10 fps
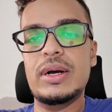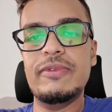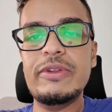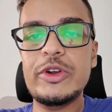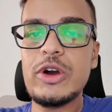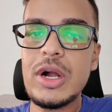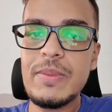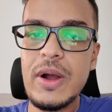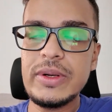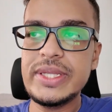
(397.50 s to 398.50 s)
when you talk
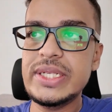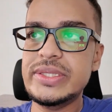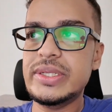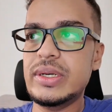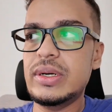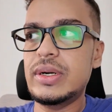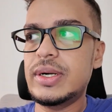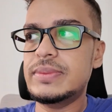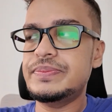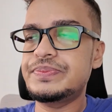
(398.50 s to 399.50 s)
about this
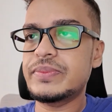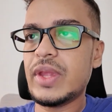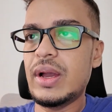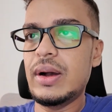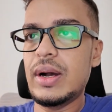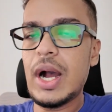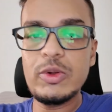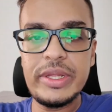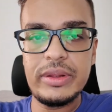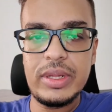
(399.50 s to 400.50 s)

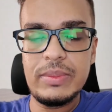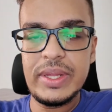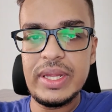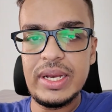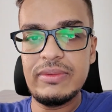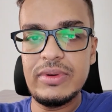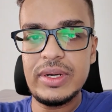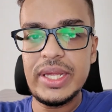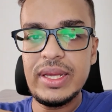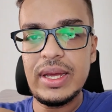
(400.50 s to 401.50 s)
how this basically
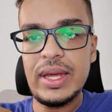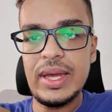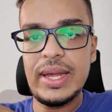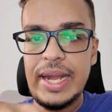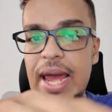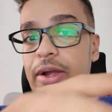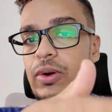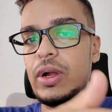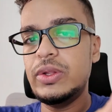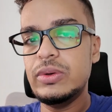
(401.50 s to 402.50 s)
working, and I
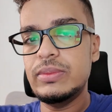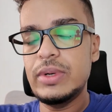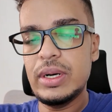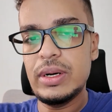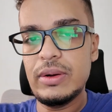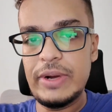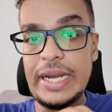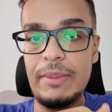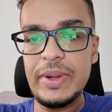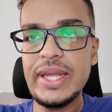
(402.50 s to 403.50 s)
told you
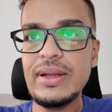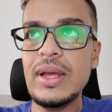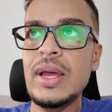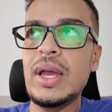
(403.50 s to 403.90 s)
what happening,